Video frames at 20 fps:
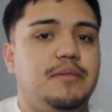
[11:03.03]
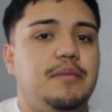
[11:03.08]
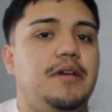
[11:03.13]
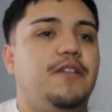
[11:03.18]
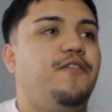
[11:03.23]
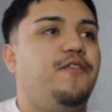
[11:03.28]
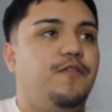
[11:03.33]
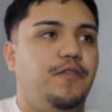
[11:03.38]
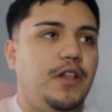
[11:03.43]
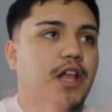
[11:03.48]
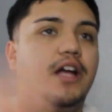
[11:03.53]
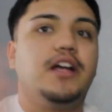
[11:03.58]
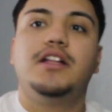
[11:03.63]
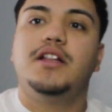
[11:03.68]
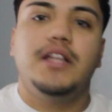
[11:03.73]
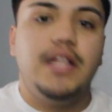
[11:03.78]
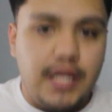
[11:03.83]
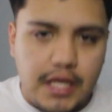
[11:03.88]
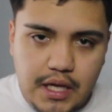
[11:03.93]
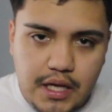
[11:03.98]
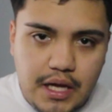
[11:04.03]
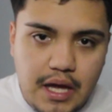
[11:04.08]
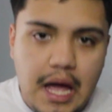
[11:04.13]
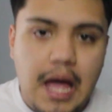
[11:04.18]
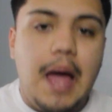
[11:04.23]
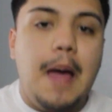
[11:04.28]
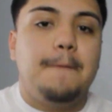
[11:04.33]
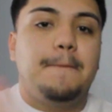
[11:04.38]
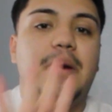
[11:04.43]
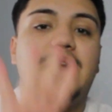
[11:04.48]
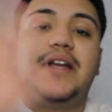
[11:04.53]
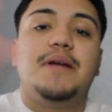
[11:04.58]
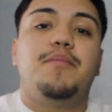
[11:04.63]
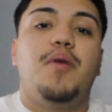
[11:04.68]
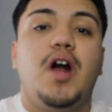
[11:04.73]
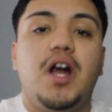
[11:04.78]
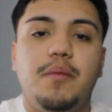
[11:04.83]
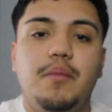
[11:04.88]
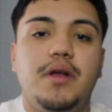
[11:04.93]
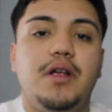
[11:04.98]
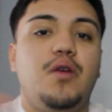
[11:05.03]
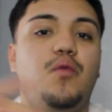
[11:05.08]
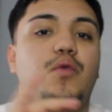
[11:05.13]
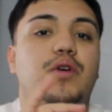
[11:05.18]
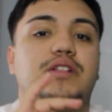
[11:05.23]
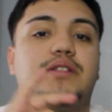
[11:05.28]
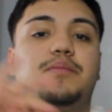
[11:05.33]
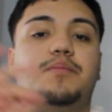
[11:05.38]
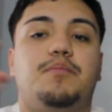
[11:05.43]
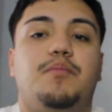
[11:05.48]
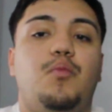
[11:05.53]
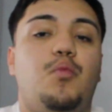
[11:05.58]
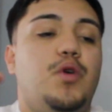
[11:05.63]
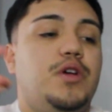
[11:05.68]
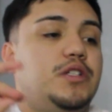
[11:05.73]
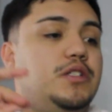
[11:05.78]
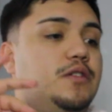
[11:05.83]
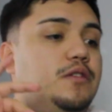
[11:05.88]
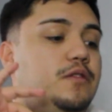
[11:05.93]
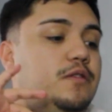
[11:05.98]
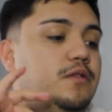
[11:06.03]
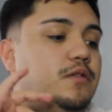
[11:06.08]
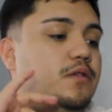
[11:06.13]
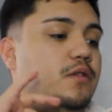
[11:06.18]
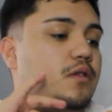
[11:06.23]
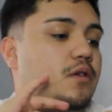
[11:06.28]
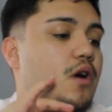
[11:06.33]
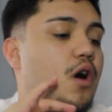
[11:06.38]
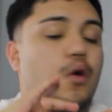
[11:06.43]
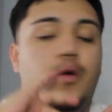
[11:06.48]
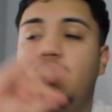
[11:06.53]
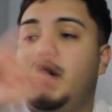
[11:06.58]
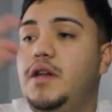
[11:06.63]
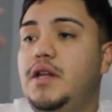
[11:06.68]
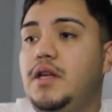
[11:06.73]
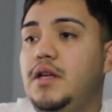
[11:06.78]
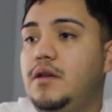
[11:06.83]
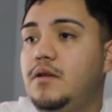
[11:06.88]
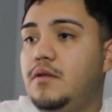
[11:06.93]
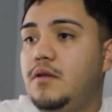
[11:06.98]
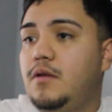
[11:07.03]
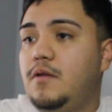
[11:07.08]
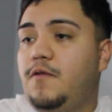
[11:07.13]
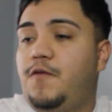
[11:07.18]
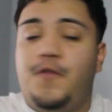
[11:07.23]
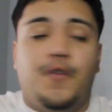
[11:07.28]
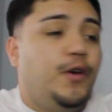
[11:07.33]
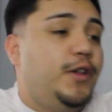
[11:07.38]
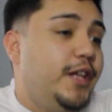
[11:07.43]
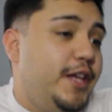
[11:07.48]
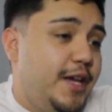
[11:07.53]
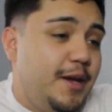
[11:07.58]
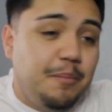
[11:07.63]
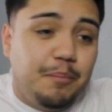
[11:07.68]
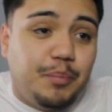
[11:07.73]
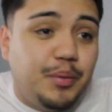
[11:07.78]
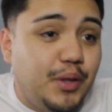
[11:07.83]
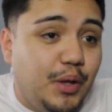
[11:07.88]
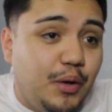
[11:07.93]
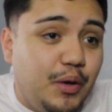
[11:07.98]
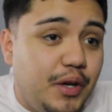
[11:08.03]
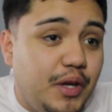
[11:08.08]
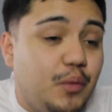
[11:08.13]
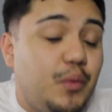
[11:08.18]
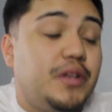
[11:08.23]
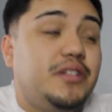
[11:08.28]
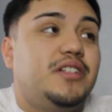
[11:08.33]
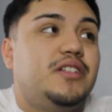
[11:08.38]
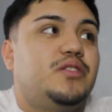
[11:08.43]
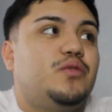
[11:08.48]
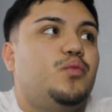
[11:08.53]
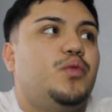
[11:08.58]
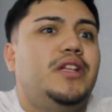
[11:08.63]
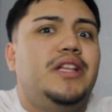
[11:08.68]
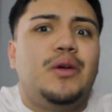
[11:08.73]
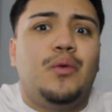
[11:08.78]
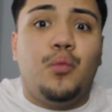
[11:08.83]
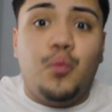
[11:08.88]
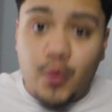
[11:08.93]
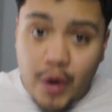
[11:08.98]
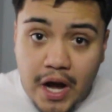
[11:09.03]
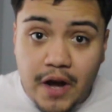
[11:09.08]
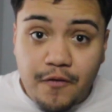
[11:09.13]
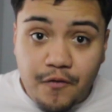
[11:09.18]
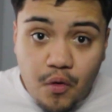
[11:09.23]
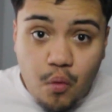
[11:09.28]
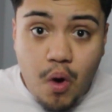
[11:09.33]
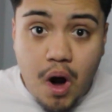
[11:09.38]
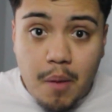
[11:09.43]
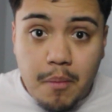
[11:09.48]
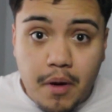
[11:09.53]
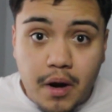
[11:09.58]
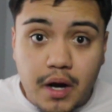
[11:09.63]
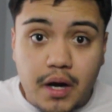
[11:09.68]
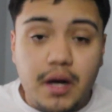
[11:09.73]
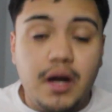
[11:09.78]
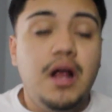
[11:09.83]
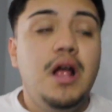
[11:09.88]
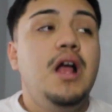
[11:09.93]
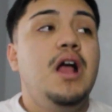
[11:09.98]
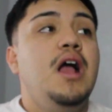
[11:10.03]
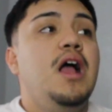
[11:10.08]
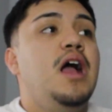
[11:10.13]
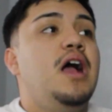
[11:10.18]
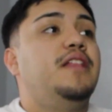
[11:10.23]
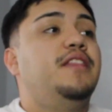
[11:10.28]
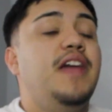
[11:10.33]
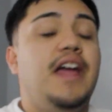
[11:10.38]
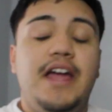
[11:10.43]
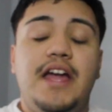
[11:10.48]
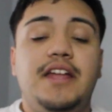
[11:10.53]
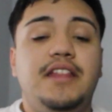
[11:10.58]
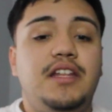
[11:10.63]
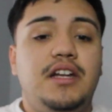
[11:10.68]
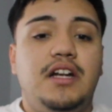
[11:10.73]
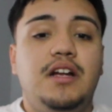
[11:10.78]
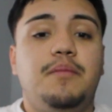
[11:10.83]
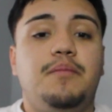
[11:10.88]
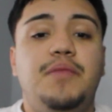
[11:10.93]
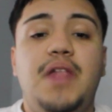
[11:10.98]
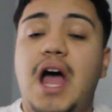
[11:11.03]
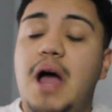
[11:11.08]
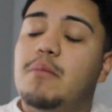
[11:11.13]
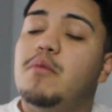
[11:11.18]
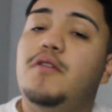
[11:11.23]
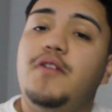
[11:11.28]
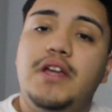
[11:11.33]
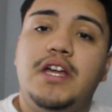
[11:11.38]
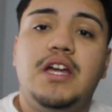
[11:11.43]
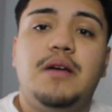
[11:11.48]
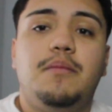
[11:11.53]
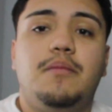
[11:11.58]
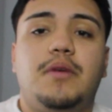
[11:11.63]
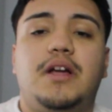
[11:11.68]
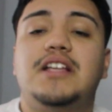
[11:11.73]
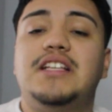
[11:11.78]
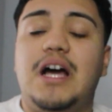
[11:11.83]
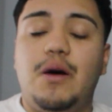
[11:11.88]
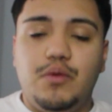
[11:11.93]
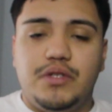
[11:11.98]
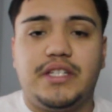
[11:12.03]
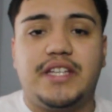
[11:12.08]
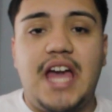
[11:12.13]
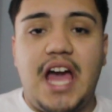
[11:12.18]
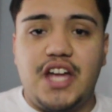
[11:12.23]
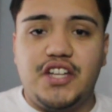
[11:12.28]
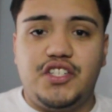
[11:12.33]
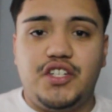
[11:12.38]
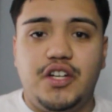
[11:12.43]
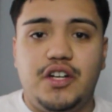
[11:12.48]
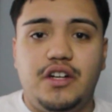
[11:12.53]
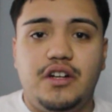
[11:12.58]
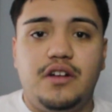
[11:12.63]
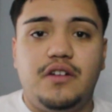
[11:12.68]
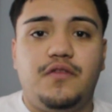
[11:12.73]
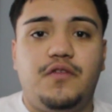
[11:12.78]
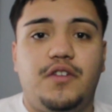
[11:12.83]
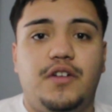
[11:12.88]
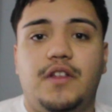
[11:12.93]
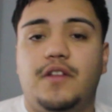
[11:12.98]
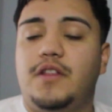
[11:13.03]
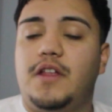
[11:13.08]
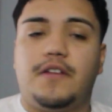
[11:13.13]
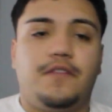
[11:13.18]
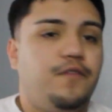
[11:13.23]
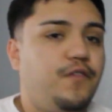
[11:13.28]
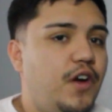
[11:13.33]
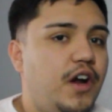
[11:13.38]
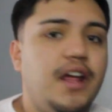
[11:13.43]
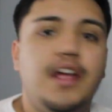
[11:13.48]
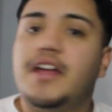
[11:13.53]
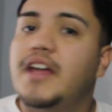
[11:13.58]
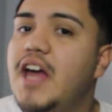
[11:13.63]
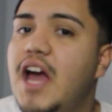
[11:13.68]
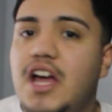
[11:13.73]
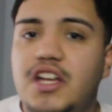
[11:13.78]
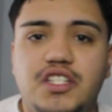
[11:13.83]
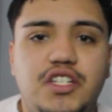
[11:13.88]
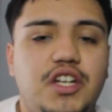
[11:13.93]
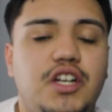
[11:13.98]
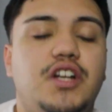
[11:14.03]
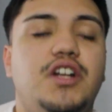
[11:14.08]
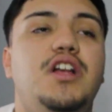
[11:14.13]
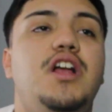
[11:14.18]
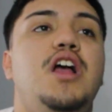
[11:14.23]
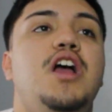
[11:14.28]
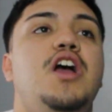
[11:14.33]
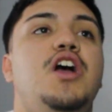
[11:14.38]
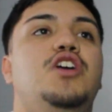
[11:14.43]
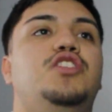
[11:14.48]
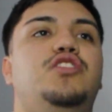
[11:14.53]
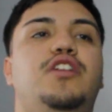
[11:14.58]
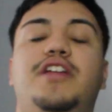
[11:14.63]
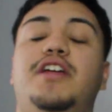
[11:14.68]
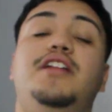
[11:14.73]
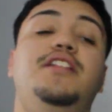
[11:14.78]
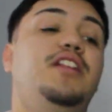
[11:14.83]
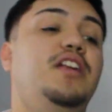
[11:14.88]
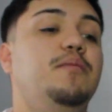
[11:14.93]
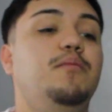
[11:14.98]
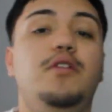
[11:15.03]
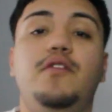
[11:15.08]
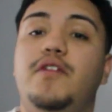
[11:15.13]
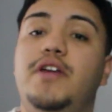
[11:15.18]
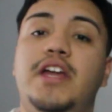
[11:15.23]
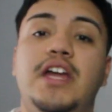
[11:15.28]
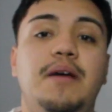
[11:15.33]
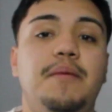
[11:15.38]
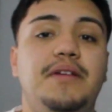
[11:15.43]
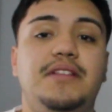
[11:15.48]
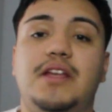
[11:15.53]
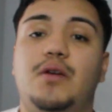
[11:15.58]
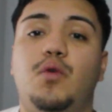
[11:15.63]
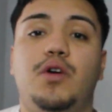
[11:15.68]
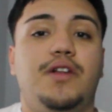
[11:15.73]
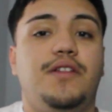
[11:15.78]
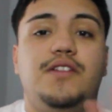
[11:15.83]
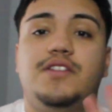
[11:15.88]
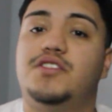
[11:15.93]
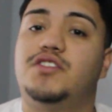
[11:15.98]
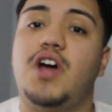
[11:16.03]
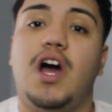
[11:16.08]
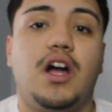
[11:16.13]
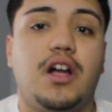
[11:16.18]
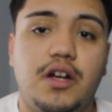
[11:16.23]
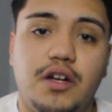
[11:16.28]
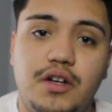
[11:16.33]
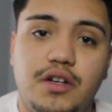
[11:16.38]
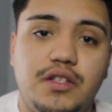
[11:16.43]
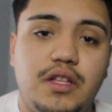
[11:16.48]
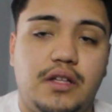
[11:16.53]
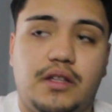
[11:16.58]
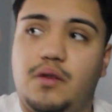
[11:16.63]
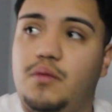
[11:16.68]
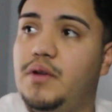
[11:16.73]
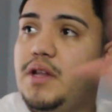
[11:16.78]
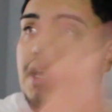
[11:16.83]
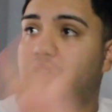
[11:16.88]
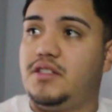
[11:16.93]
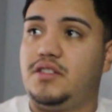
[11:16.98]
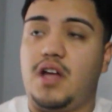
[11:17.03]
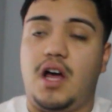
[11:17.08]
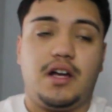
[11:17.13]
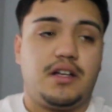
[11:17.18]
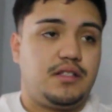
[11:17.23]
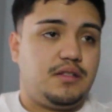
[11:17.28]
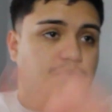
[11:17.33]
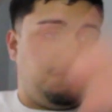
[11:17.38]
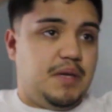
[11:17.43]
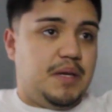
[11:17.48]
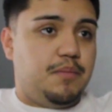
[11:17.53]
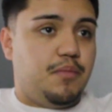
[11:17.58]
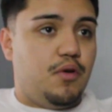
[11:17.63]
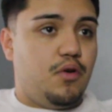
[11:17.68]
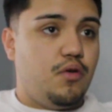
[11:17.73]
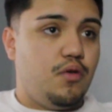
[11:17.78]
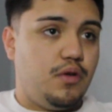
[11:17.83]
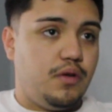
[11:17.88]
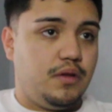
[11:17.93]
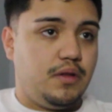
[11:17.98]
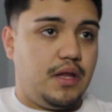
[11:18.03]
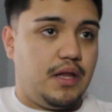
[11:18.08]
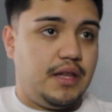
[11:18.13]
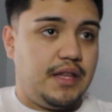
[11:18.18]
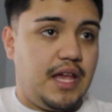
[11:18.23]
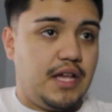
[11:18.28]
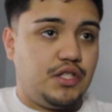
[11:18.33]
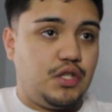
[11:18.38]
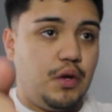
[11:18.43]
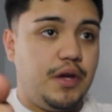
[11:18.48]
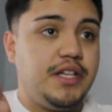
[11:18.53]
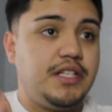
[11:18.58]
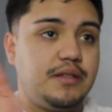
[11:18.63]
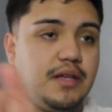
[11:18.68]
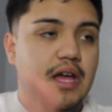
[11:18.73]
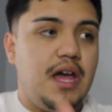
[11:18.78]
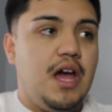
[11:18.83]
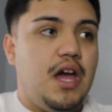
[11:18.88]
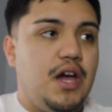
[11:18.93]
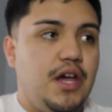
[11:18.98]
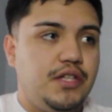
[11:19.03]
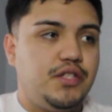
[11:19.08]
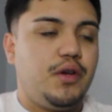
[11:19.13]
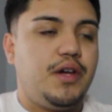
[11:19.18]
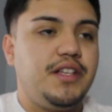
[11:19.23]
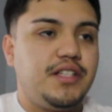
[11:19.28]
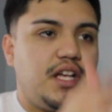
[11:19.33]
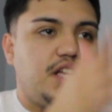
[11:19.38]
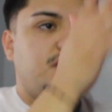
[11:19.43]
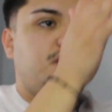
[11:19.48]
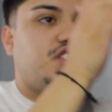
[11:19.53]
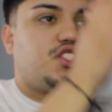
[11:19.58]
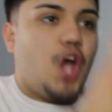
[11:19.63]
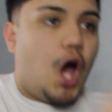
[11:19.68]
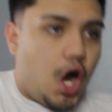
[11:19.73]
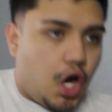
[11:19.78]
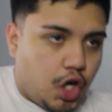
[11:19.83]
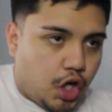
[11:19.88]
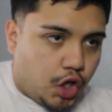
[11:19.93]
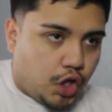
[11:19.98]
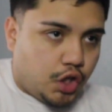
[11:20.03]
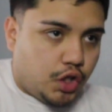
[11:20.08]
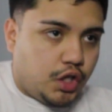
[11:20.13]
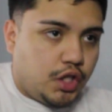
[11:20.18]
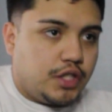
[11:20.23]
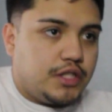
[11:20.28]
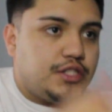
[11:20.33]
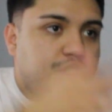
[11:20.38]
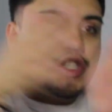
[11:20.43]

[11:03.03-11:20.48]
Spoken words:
me. Luckily, my department was already fully employed, which is really rare for Walmart. They ended up now moving him, because I was a cashier for the like front end cashier. So they ended up moving him as like one of the stalkers, like the one that stalks people. Yeah, so he's a stalker.